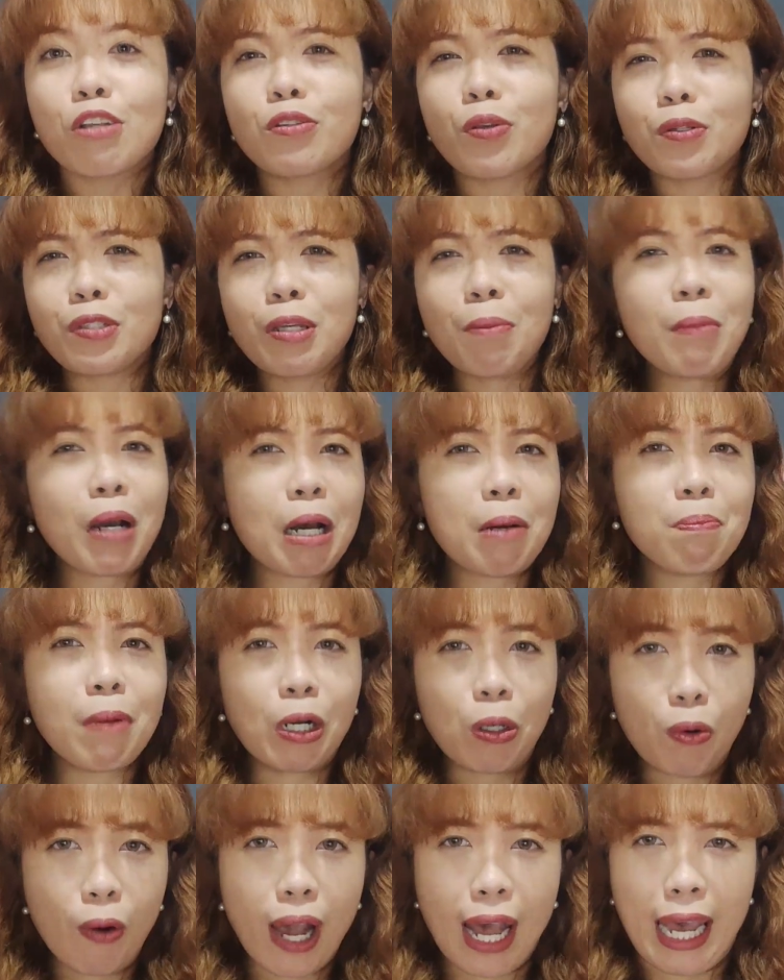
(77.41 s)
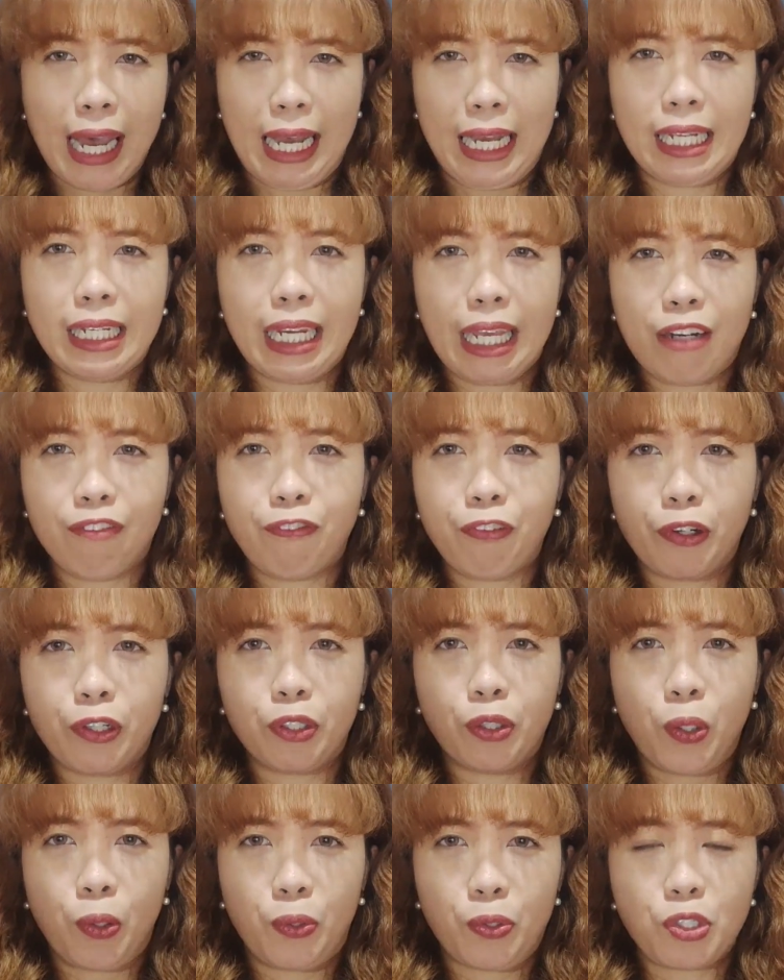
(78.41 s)
So sa mga baguhan and
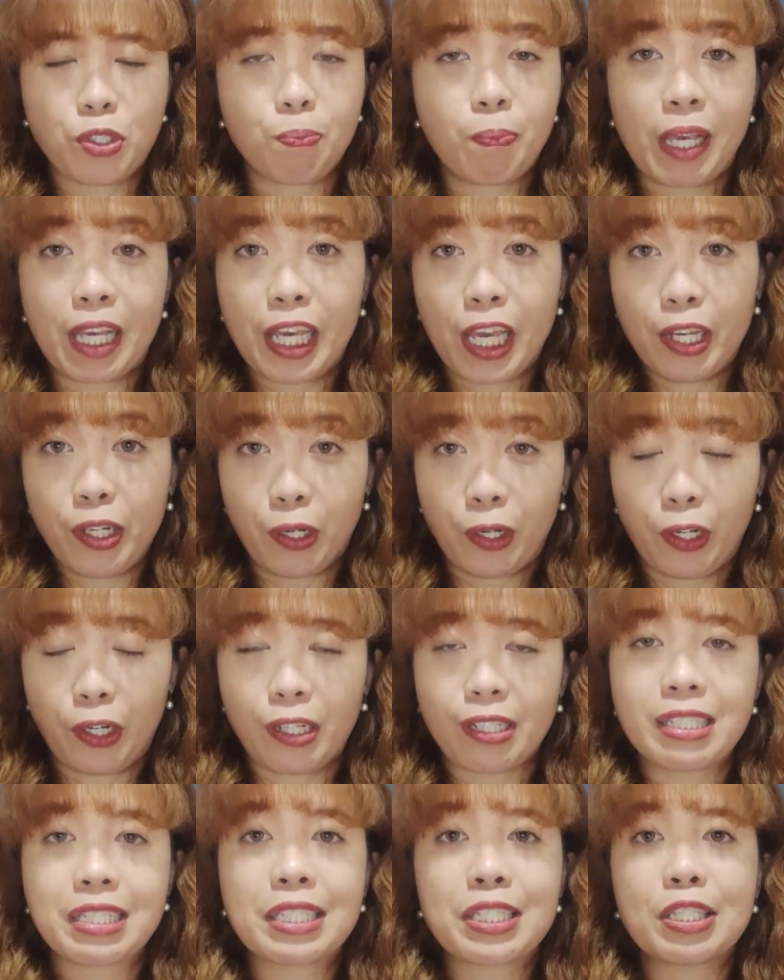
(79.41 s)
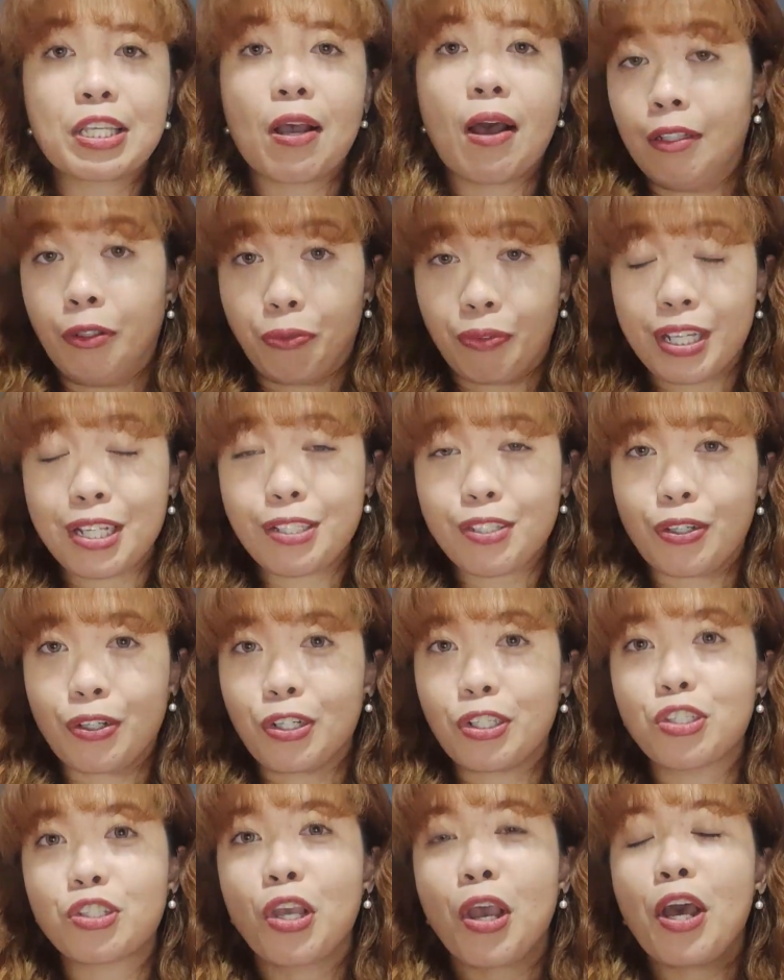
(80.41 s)
for those beginners in
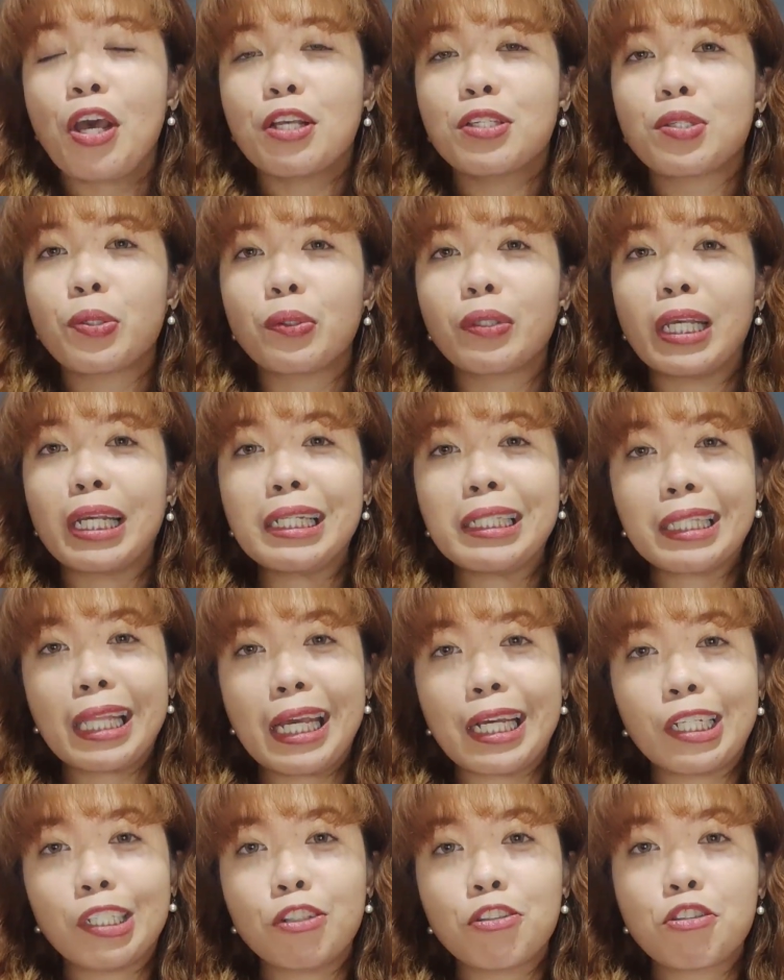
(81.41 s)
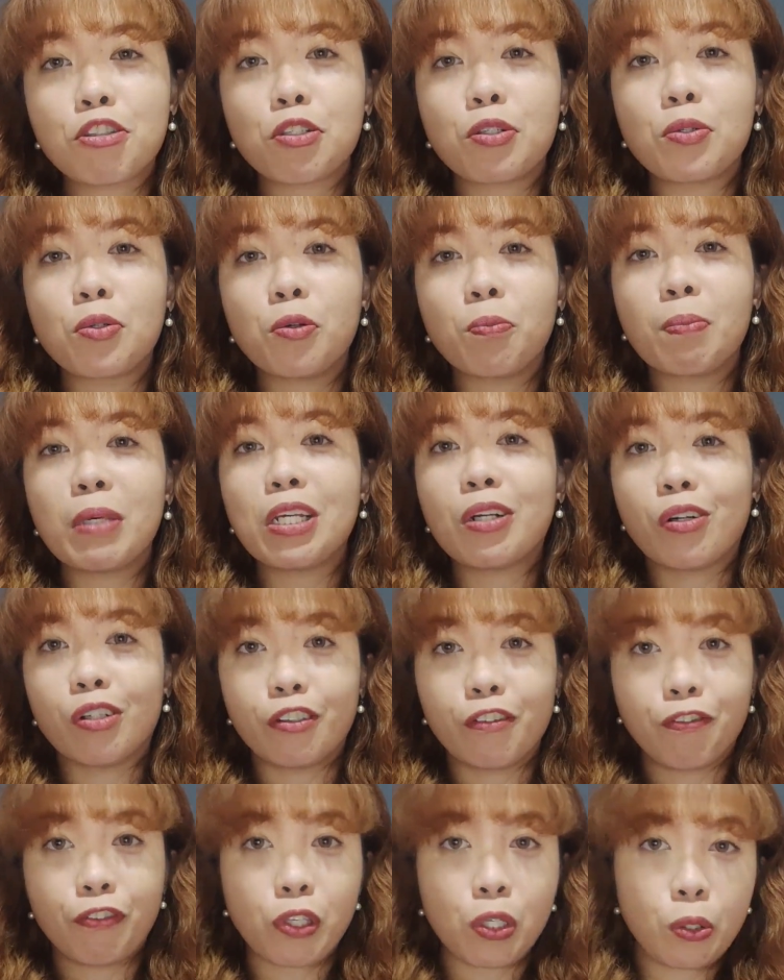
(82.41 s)
research, so they tend to be
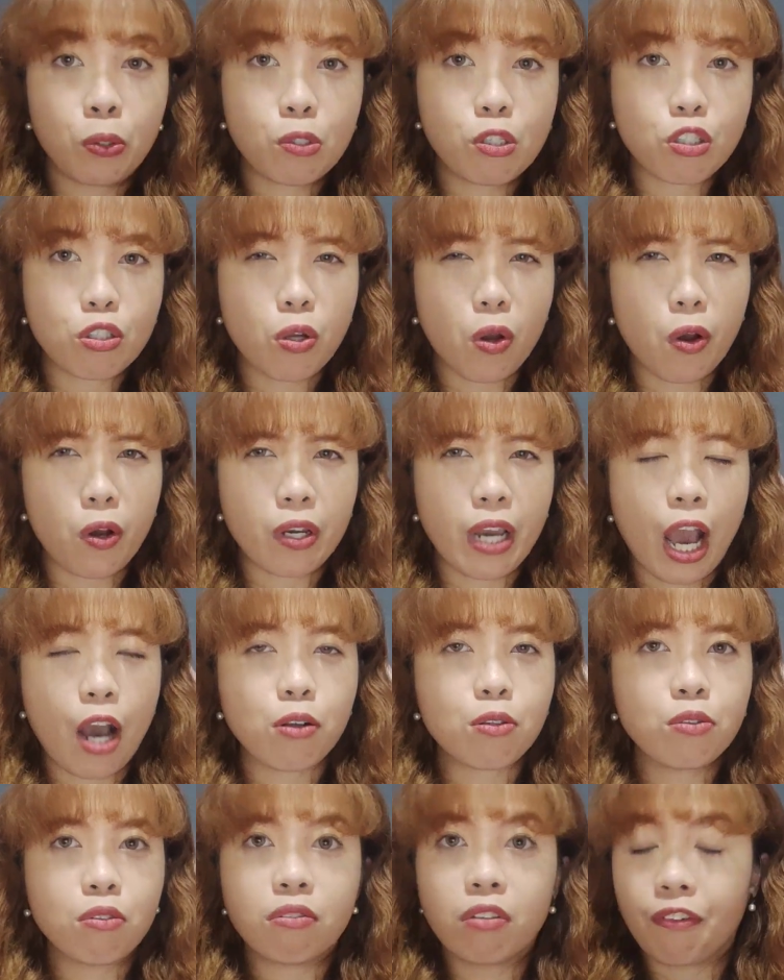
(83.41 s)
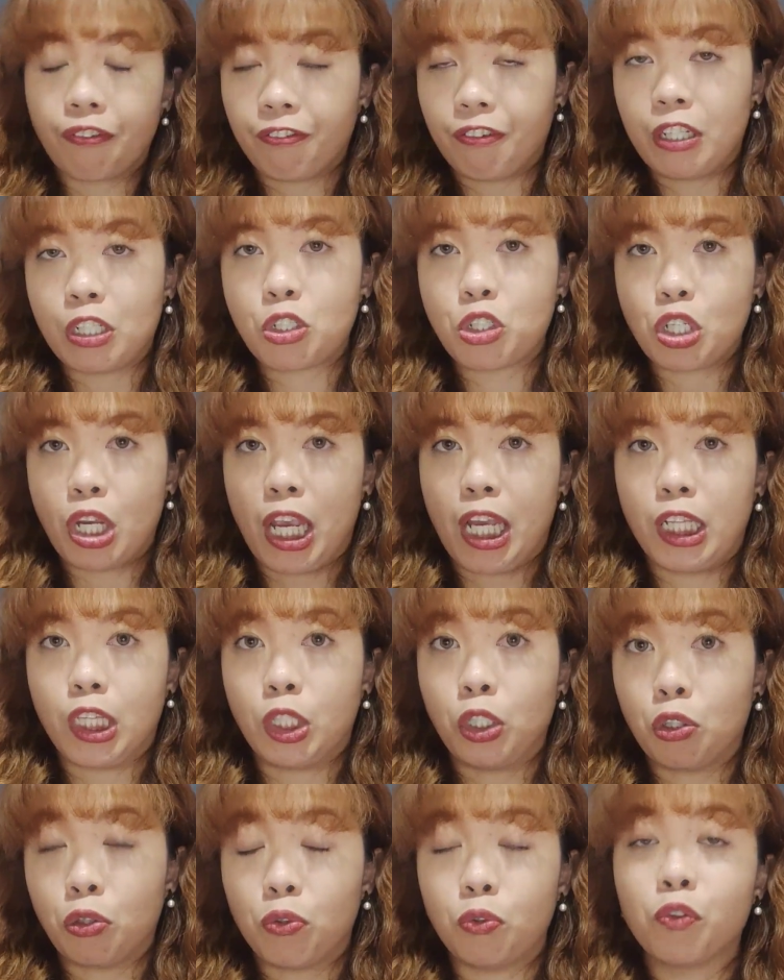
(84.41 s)
confused on how to
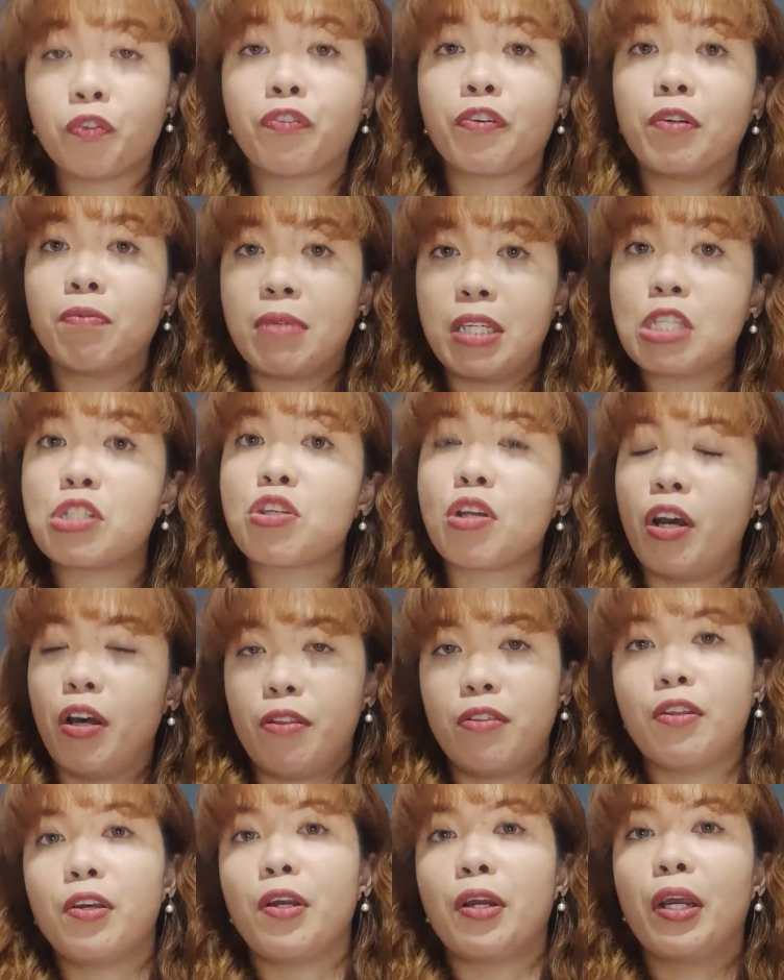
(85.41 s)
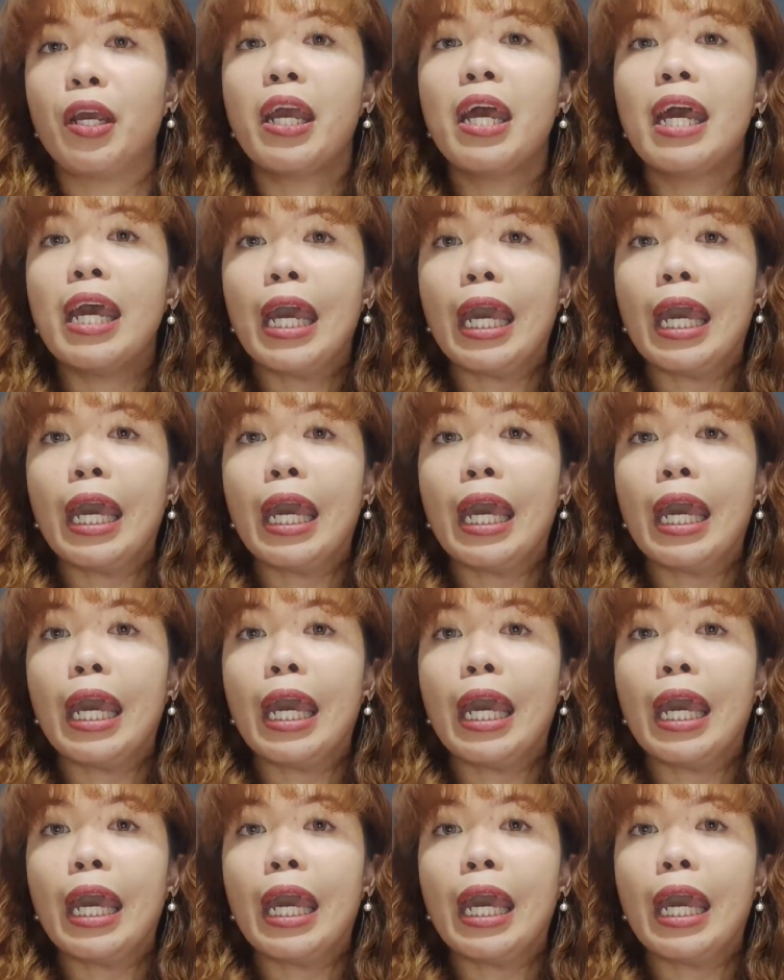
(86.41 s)
differentiate the two from each other.